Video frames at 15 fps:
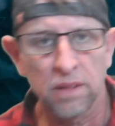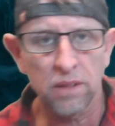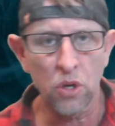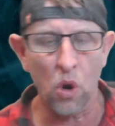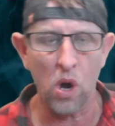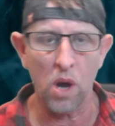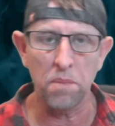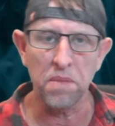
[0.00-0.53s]

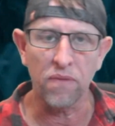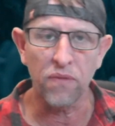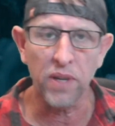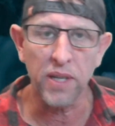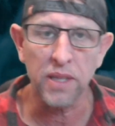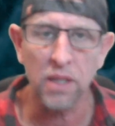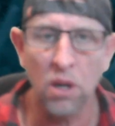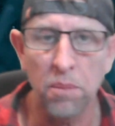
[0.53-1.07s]
die on my
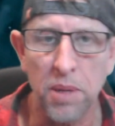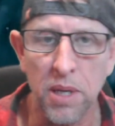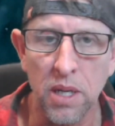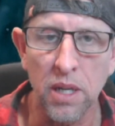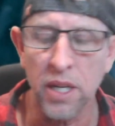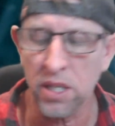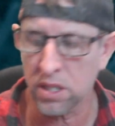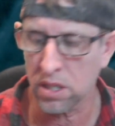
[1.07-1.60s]
feet than on my
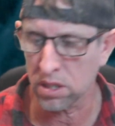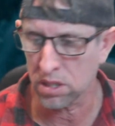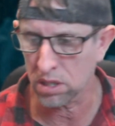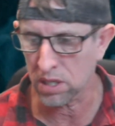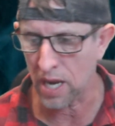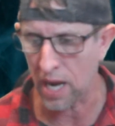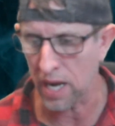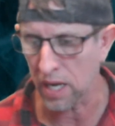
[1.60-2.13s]
knees, as the
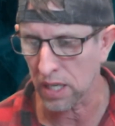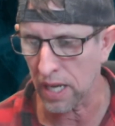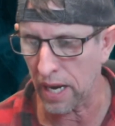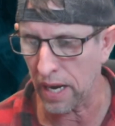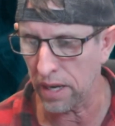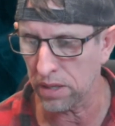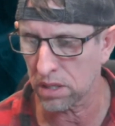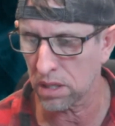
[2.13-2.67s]
saying
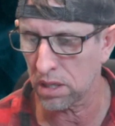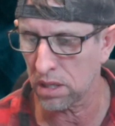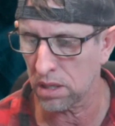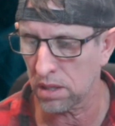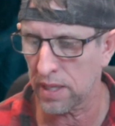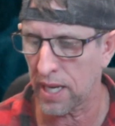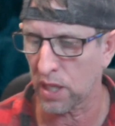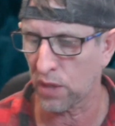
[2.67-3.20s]
goes.
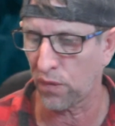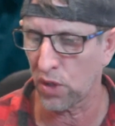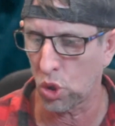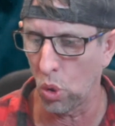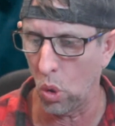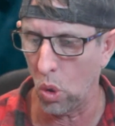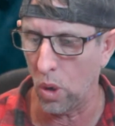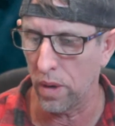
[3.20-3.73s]
That's for
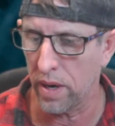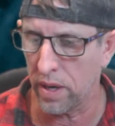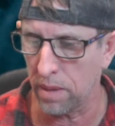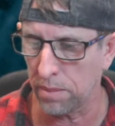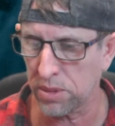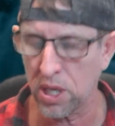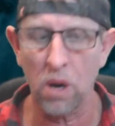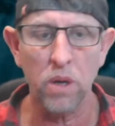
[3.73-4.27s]
sure. And
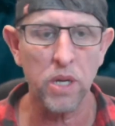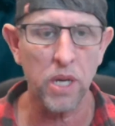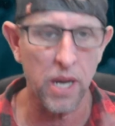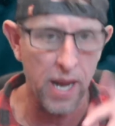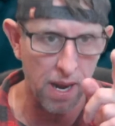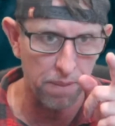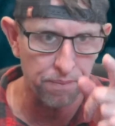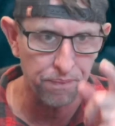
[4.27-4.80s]
I'm telling you
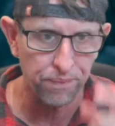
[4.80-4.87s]
now,